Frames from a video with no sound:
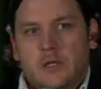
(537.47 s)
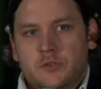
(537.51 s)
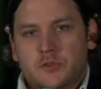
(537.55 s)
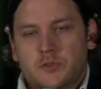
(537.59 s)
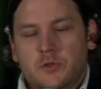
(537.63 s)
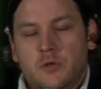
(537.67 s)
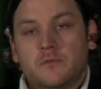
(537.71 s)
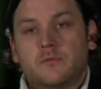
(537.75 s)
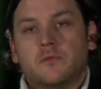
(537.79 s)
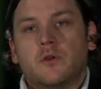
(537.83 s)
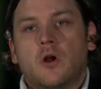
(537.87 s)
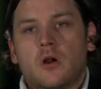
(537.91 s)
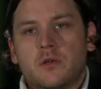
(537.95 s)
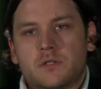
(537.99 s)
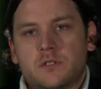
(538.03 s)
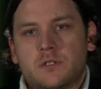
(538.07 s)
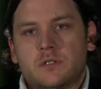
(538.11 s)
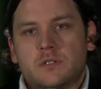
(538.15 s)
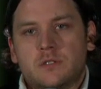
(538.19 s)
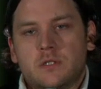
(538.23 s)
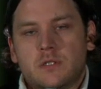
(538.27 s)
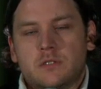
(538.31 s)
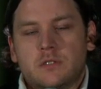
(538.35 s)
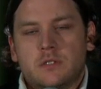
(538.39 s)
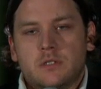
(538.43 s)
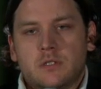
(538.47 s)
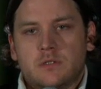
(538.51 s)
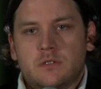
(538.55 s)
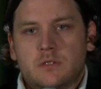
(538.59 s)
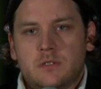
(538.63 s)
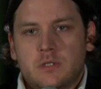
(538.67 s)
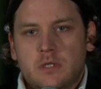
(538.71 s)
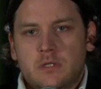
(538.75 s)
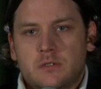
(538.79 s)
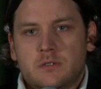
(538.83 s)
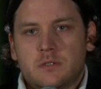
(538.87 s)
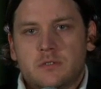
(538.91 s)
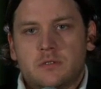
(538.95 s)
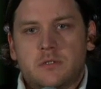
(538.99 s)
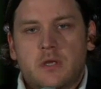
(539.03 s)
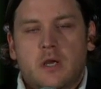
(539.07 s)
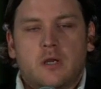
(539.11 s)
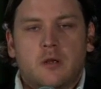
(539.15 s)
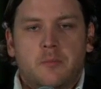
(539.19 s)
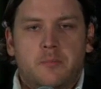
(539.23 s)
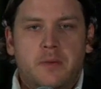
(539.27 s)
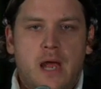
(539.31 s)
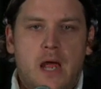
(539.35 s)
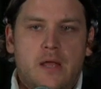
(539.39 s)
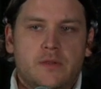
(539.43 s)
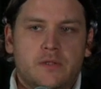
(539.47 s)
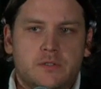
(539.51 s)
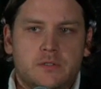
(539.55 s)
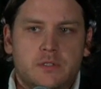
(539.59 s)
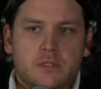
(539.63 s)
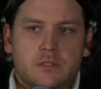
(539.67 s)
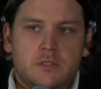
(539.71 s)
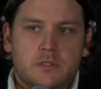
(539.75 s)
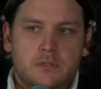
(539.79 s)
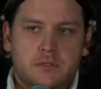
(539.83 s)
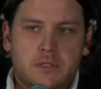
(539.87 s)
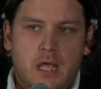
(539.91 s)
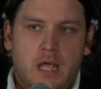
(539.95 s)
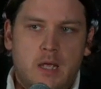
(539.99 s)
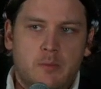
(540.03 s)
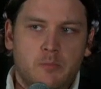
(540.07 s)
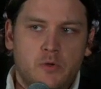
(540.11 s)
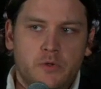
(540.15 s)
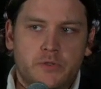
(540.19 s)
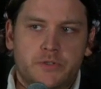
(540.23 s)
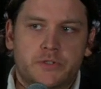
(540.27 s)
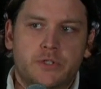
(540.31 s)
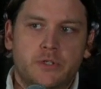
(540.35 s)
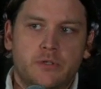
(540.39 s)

narcissistic sense, a psychopathic sense, is able to